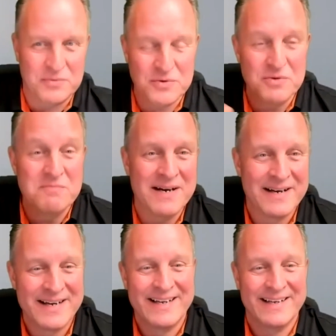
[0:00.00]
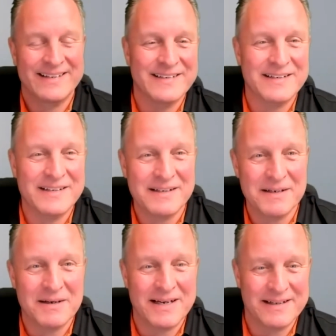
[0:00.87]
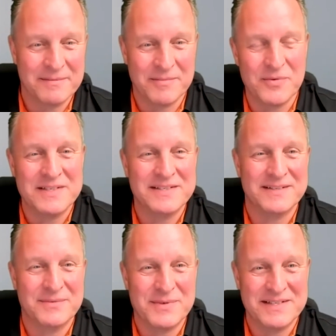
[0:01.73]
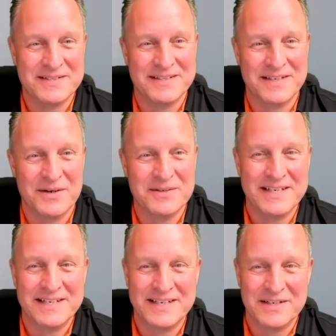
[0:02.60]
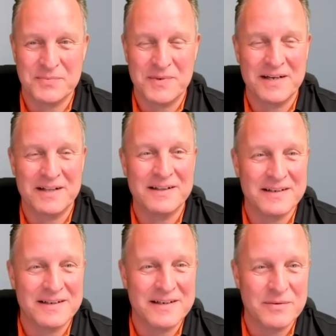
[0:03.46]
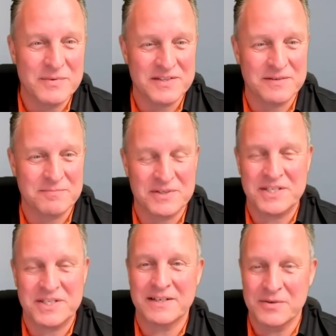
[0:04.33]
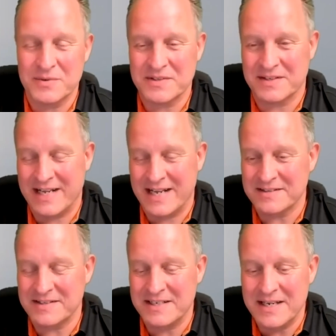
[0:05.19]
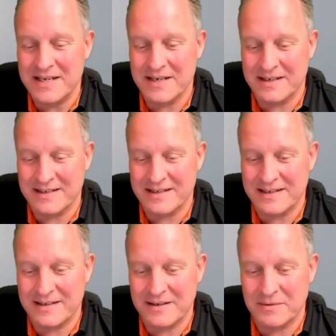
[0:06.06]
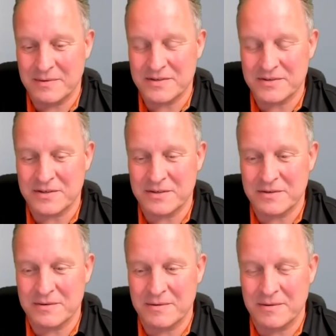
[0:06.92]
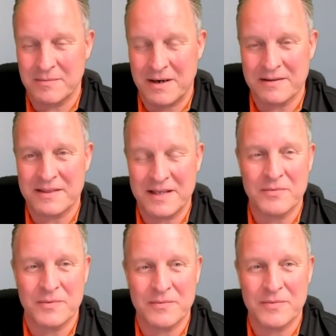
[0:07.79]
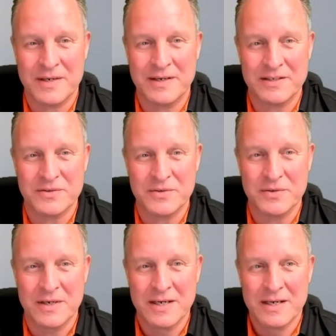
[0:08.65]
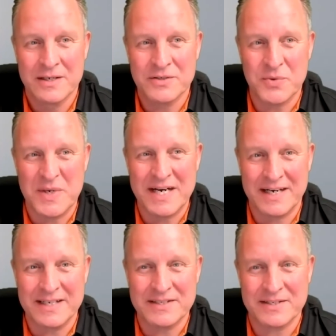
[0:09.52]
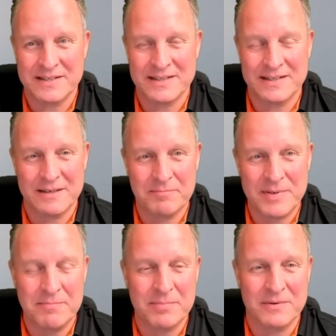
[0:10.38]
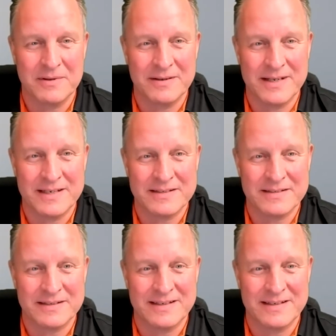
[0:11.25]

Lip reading: the room with the content as well, with a projector, with an LCD. So I think we need to guide people that